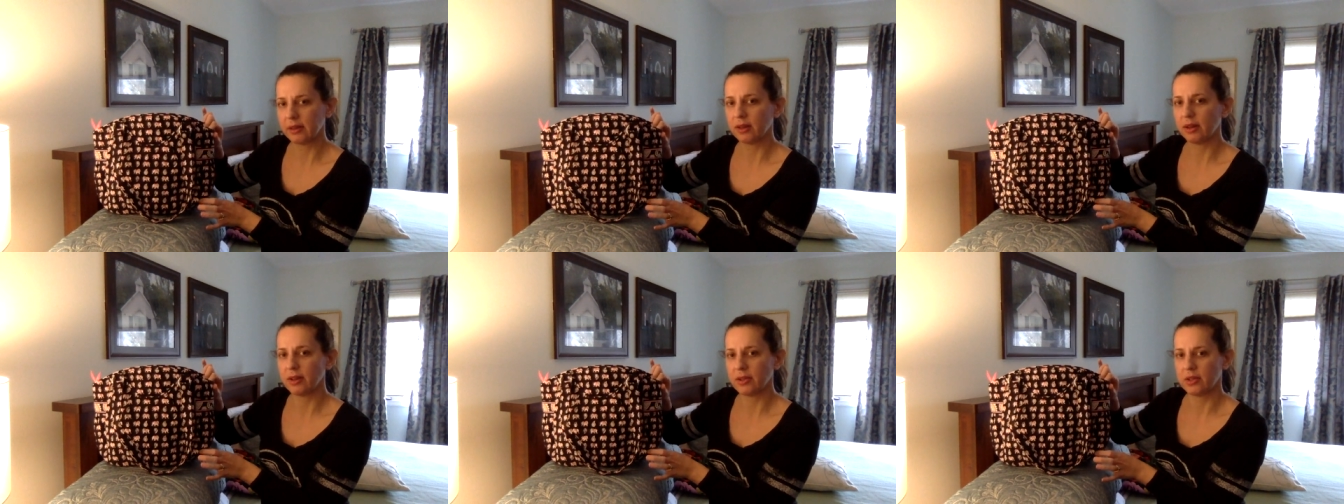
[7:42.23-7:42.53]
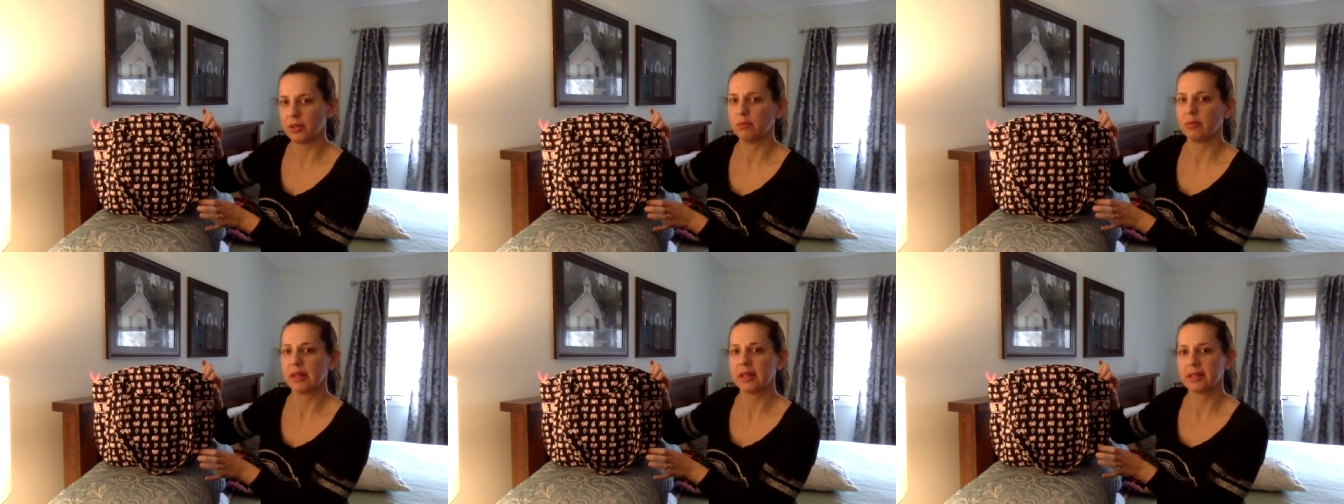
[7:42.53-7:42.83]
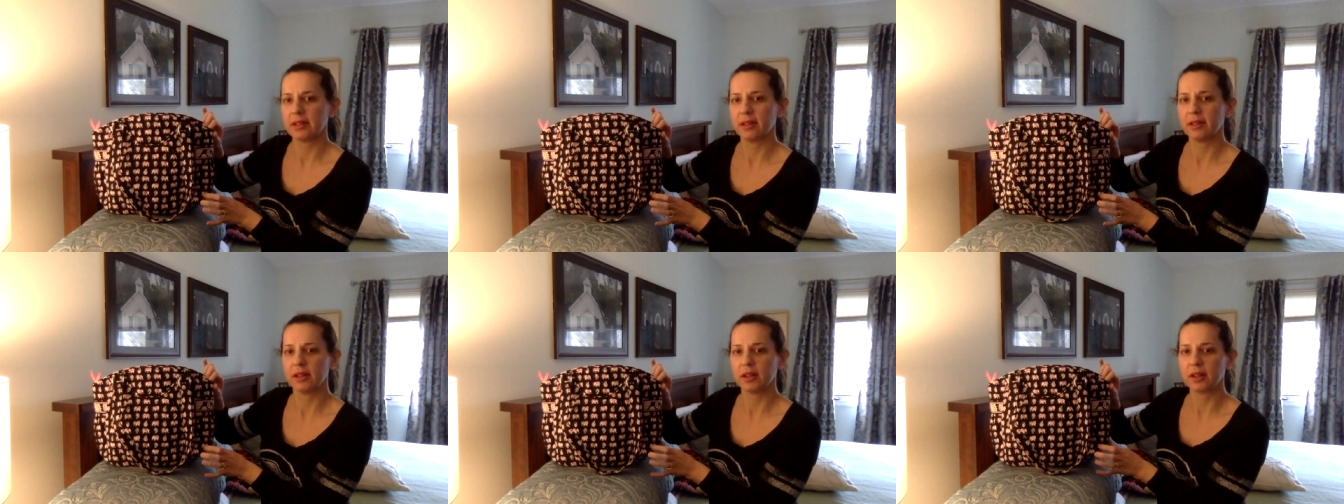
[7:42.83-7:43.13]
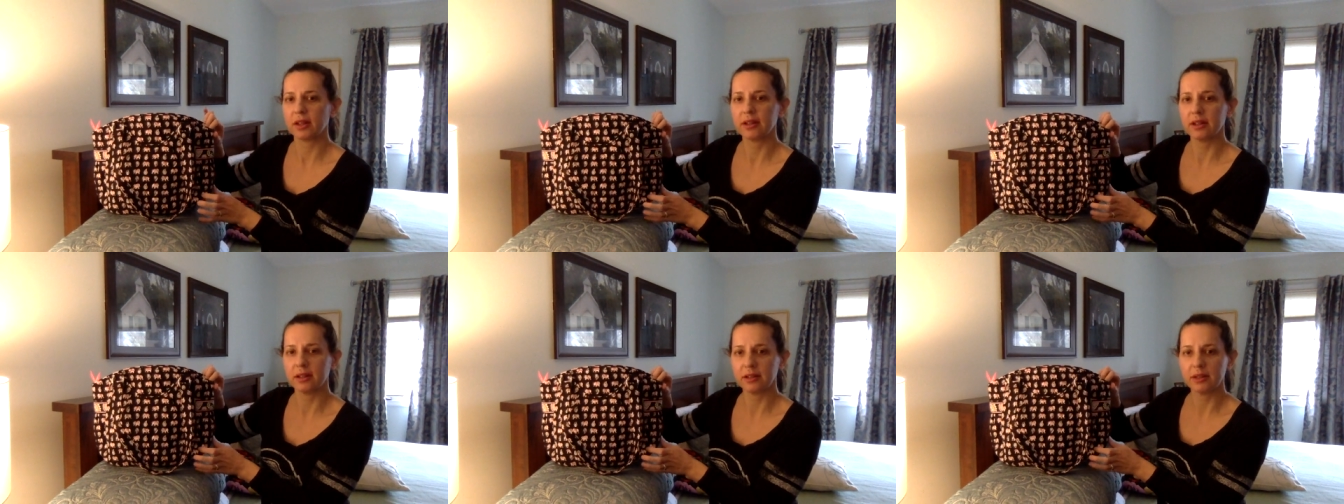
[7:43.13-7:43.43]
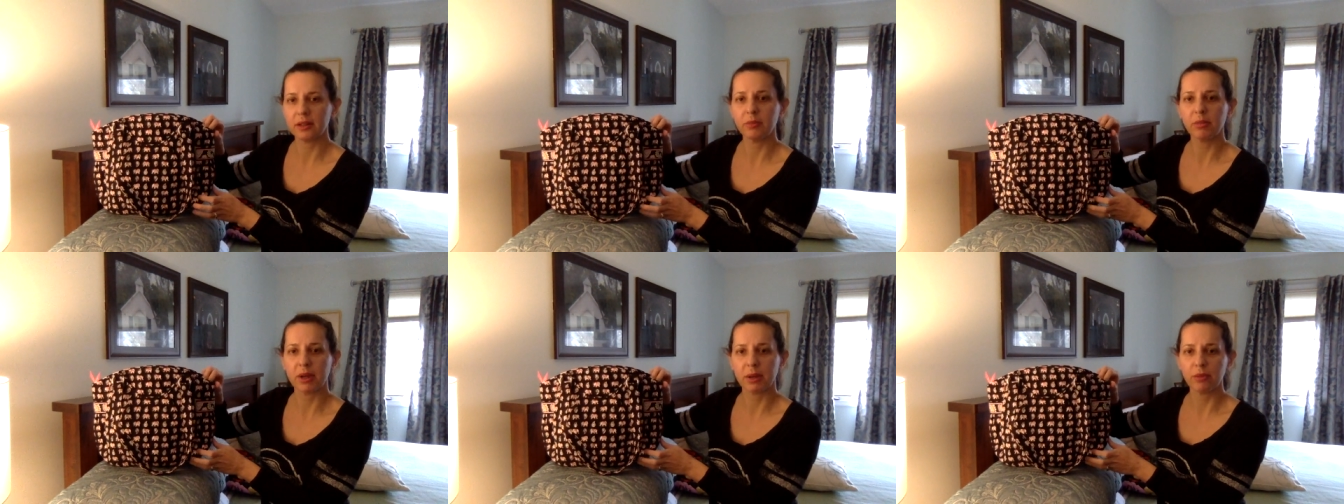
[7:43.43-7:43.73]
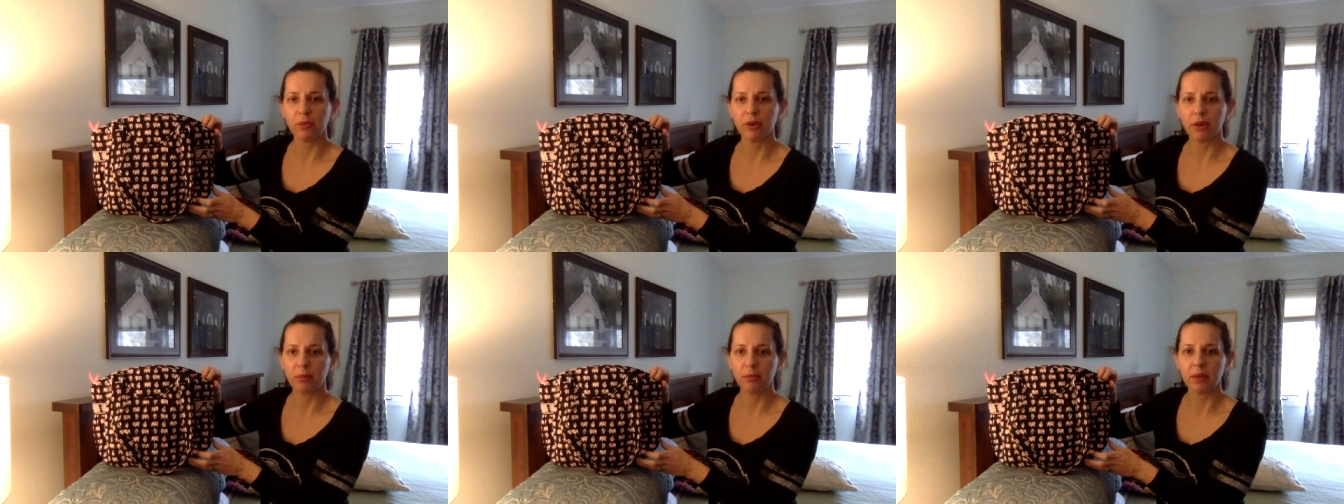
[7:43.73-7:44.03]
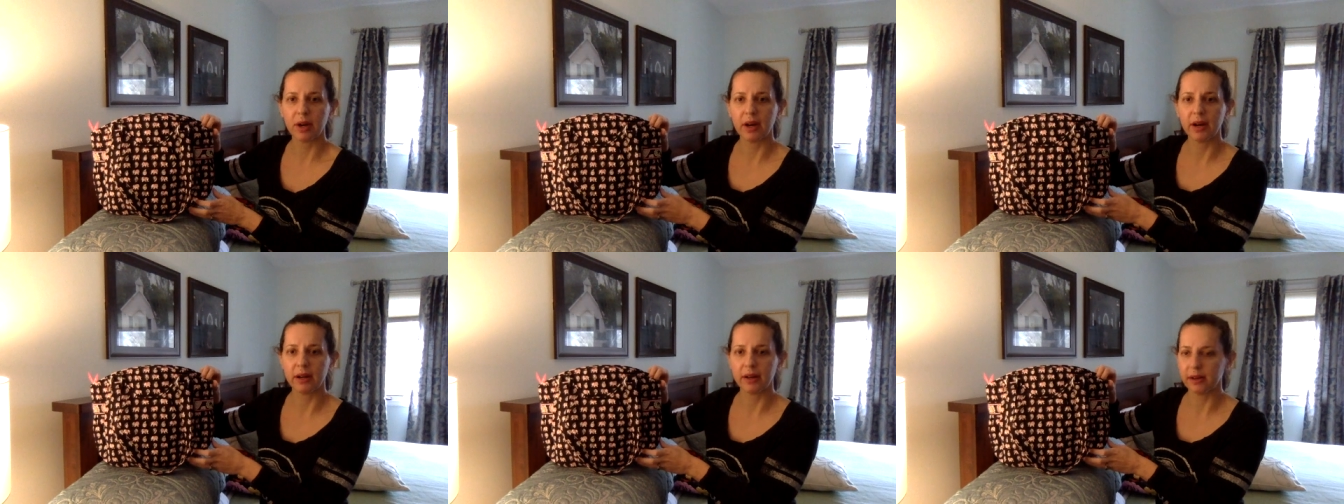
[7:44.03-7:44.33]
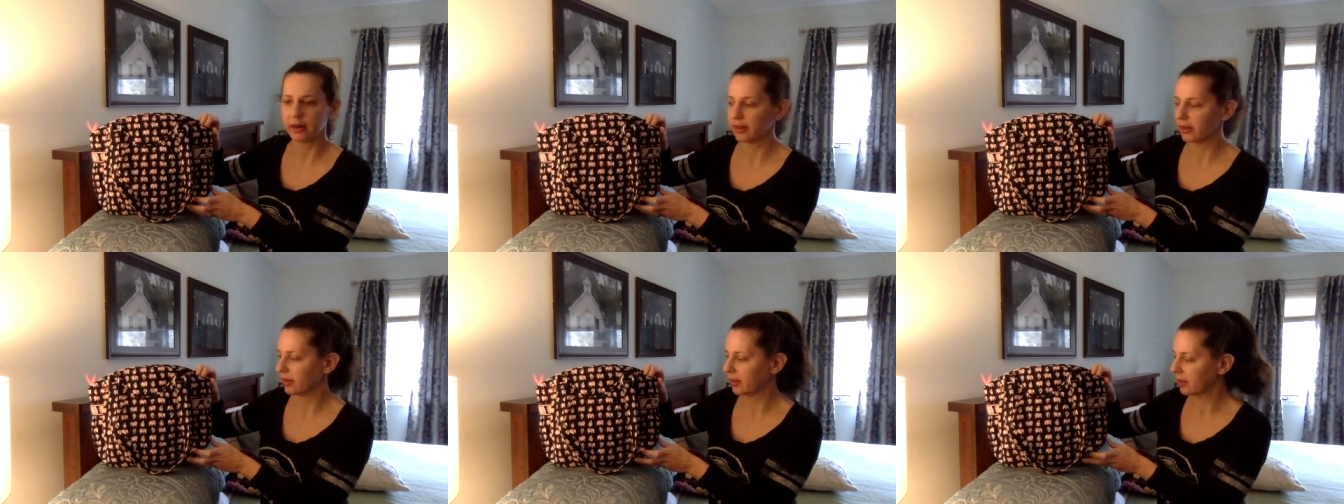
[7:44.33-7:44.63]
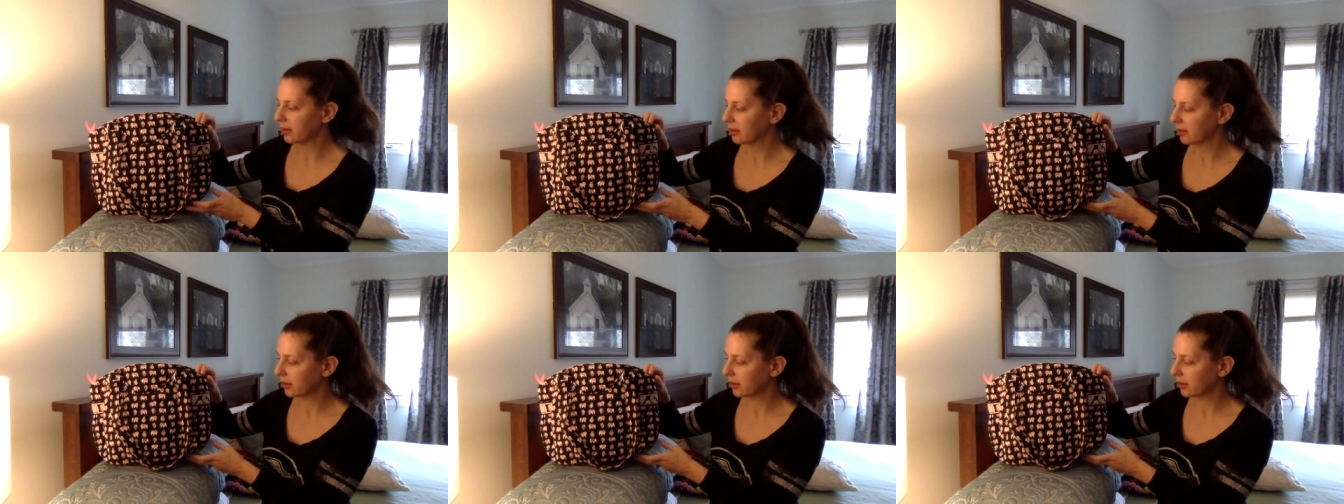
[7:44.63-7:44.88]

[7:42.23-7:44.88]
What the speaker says: also makes it look a little bit more modern.